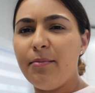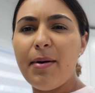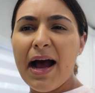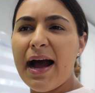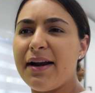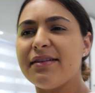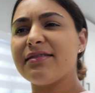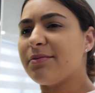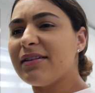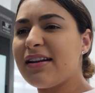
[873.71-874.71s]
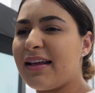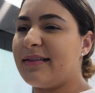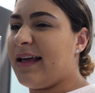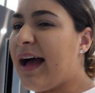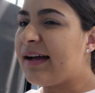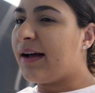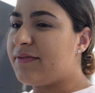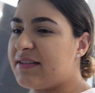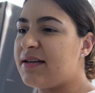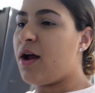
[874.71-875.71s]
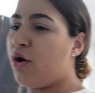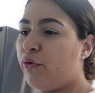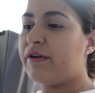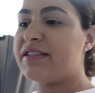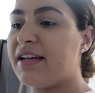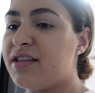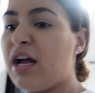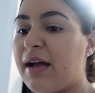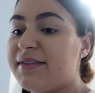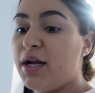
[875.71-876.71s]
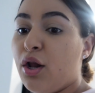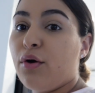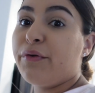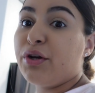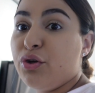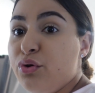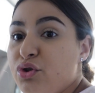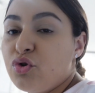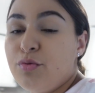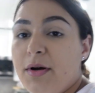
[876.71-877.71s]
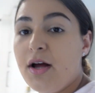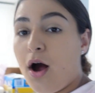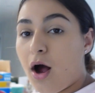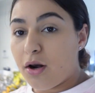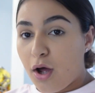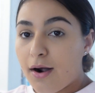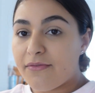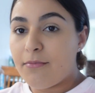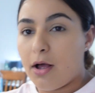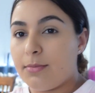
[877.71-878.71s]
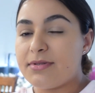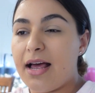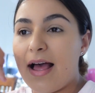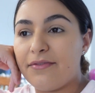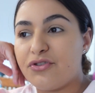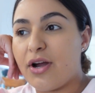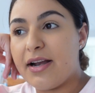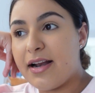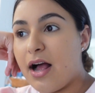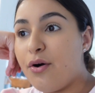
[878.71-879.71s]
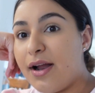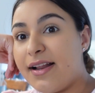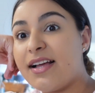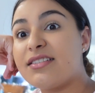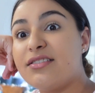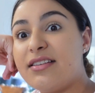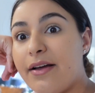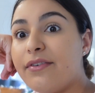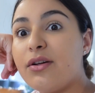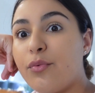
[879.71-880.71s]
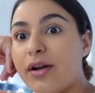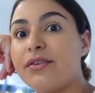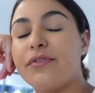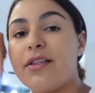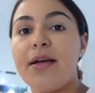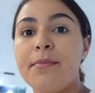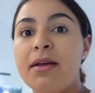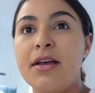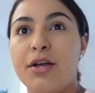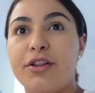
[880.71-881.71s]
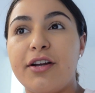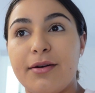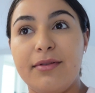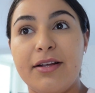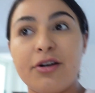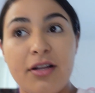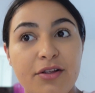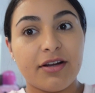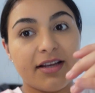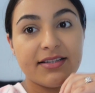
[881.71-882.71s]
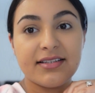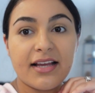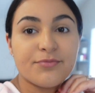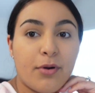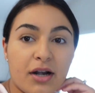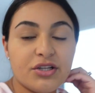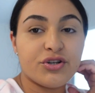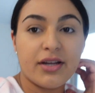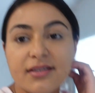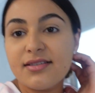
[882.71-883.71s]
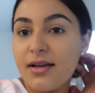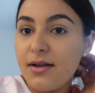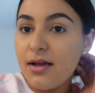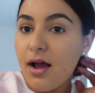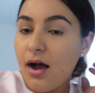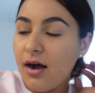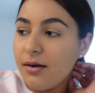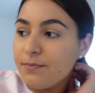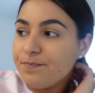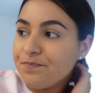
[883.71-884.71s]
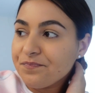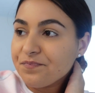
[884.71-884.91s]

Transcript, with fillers: bad something like that i've seen it all over tiktok i've seen it all over youtube a lot of moms have tried it out and it has definitely worked for them they're literally their kids get potty trained um